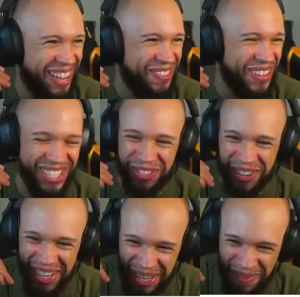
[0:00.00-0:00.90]
us
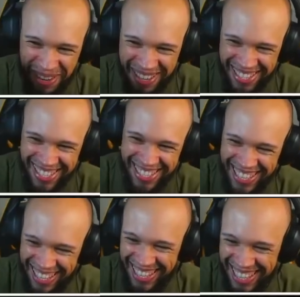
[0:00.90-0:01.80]
Trinity Burst.
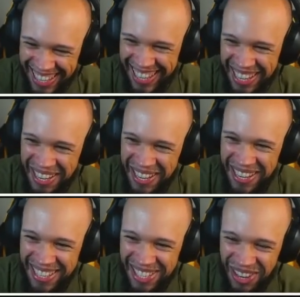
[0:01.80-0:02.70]

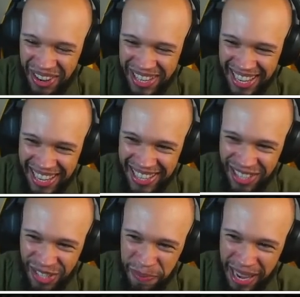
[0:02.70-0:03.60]
So it's like the
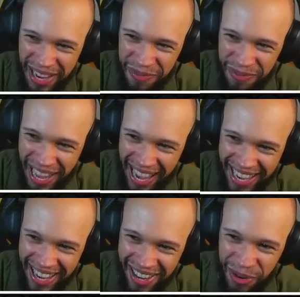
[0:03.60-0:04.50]
Jamaican flag
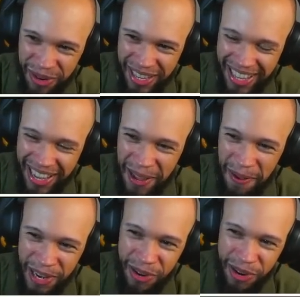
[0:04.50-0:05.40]
here, or
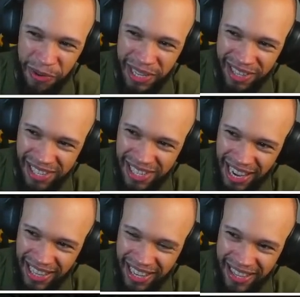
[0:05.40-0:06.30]
you know what it really looks
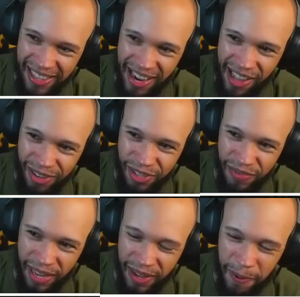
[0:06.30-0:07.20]
like? Like the colors of
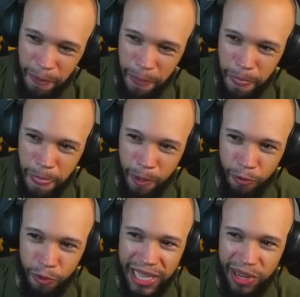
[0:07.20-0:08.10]
like
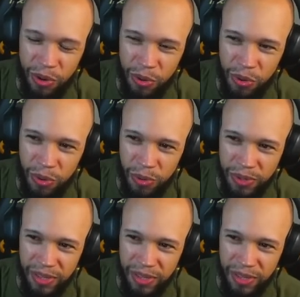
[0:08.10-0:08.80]
really old